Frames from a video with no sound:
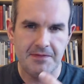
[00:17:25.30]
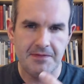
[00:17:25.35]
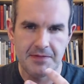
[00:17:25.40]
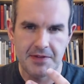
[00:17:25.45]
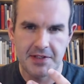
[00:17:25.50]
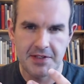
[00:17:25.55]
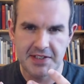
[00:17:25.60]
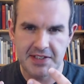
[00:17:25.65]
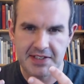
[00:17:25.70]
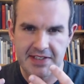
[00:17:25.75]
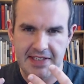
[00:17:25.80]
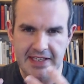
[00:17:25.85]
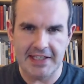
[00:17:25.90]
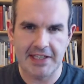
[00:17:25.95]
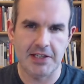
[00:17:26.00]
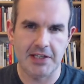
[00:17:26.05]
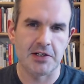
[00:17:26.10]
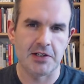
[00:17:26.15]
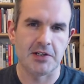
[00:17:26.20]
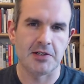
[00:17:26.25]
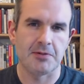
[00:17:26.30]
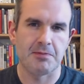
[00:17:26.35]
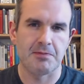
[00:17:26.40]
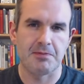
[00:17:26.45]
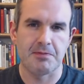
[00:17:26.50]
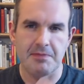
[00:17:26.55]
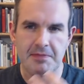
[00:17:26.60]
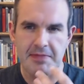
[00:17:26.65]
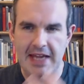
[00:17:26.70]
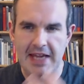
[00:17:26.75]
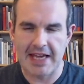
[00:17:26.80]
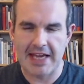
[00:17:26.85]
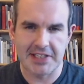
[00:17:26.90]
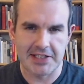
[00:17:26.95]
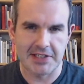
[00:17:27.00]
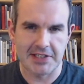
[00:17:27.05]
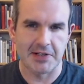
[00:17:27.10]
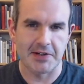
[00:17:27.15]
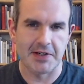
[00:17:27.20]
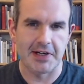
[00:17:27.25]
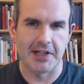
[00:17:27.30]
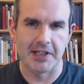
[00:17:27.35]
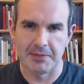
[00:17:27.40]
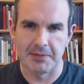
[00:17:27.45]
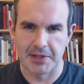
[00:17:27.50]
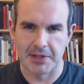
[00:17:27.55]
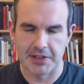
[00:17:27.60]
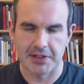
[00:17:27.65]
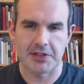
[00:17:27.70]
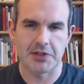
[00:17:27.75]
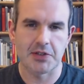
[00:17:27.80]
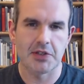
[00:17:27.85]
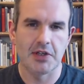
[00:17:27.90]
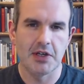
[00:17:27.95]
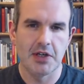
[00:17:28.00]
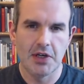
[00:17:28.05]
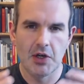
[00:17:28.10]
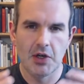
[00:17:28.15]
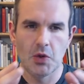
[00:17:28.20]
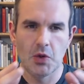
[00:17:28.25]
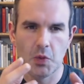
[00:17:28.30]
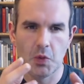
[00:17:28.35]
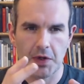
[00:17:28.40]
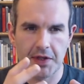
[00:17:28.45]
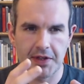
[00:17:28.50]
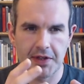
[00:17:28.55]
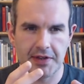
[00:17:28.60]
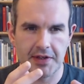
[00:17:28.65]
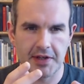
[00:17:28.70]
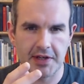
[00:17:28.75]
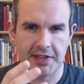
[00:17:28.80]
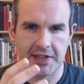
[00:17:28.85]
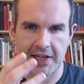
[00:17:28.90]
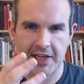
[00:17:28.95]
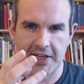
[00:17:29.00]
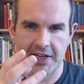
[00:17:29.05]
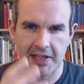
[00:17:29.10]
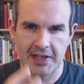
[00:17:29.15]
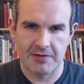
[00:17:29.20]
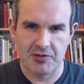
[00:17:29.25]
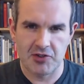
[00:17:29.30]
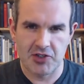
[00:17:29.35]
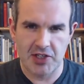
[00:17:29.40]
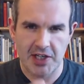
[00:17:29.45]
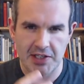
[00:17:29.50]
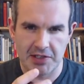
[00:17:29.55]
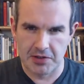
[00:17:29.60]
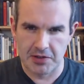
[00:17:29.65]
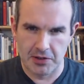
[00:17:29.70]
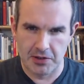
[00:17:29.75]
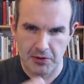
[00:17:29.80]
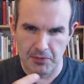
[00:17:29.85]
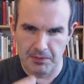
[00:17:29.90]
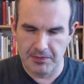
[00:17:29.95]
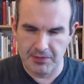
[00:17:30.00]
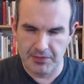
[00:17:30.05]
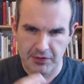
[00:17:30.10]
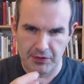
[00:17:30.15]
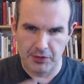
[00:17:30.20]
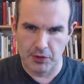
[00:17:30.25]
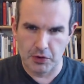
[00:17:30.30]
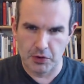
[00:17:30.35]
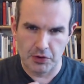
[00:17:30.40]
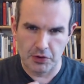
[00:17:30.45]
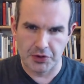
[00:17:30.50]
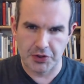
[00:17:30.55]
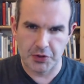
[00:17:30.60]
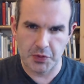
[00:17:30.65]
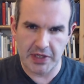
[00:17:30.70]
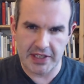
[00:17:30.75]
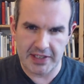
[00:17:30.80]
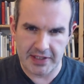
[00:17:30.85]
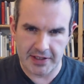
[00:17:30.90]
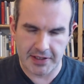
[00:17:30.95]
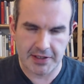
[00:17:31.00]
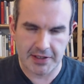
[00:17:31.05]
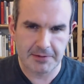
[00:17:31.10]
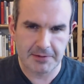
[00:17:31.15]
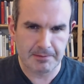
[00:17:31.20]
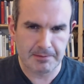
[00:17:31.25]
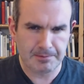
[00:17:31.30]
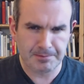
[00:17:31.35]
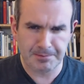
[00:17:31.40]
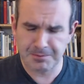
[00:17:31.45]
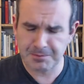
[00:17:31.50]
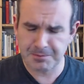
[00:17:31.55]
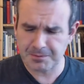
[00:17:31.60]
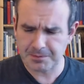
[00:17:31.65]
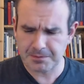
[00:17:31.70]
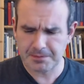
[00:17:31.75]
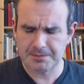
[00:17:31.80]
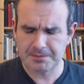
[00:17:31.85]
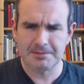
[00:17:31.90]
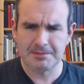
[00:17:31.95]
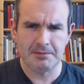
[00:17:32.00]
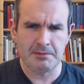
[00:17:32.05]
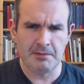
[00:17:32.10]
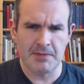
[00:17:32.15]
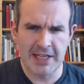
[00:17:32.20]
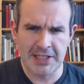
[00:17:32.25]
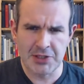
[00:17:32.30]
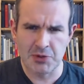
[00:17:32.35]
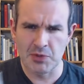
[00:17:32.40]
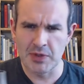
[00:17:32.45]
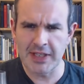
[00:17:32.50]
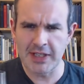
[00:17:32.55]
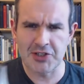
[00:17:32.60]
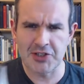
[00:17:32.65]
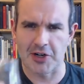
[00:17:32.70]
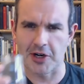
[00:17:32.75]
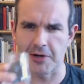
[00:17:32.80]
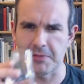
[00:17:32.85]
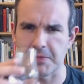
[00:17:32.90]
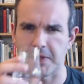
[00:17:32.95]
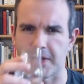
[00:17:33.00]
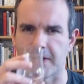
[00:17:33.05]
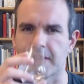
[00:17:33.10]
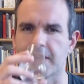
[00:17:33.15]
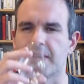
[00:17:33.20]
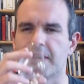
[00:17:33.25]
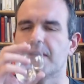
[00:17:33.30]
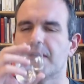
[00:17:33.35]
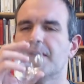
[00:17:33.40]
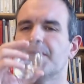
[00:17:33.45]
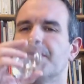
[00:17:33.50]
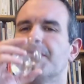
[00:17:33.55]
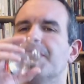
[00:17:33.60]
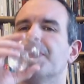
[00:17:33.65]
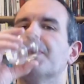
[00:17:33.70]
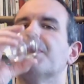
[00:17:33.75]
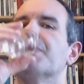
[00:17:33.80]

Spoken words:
stinkier, nastier elements with that kind of gentle floral sweetness. It's really charming. Kind